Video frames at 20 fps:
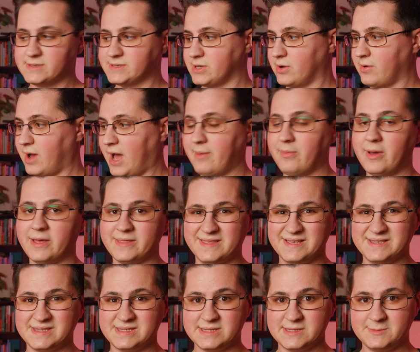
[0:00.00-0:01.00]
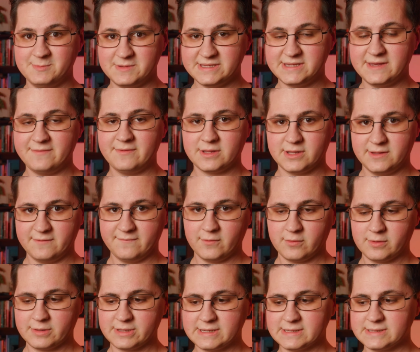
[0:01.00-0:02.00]
So I bought this specifically
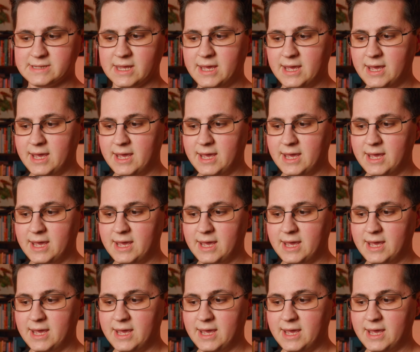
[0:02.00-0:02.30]
for these.